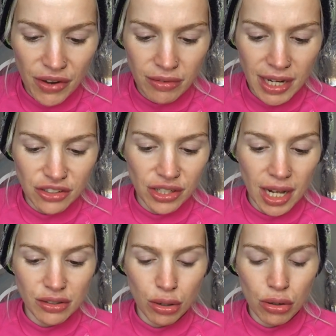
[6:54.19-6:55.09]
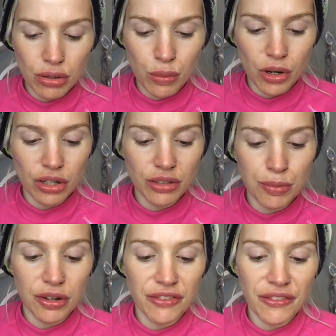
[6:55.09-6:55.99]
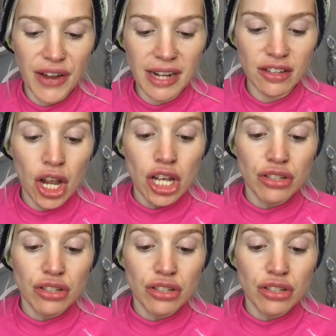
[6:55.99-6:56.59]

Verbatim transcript: foundation has a good waterproof effect